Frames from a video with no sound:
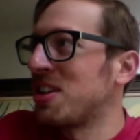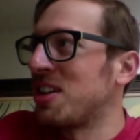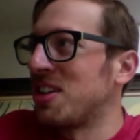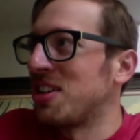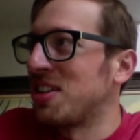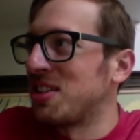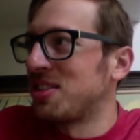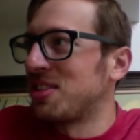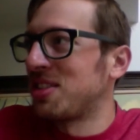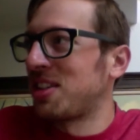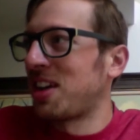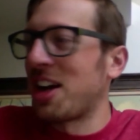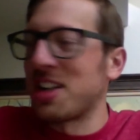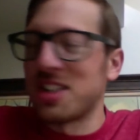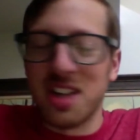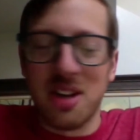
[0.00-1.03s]
in
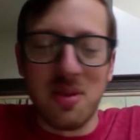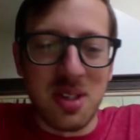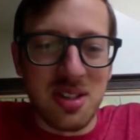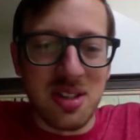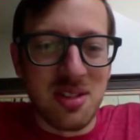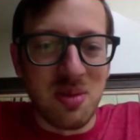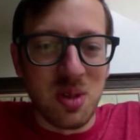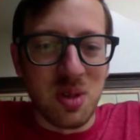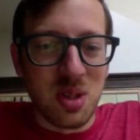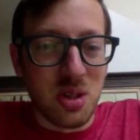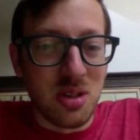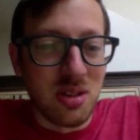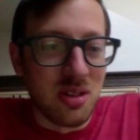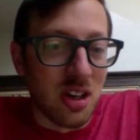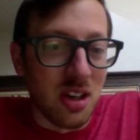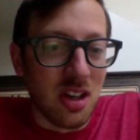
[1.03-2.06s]
hindsight was
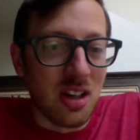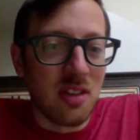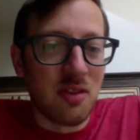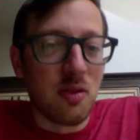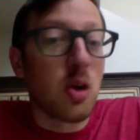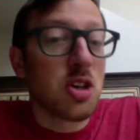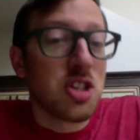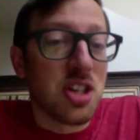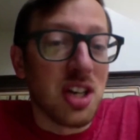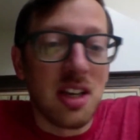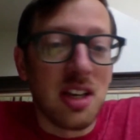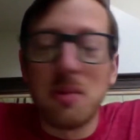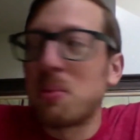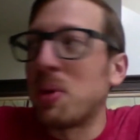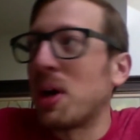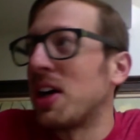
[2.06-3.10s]

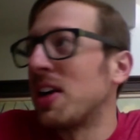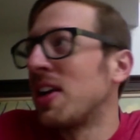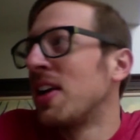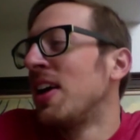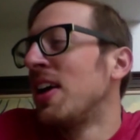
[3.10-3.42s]
fortunate, but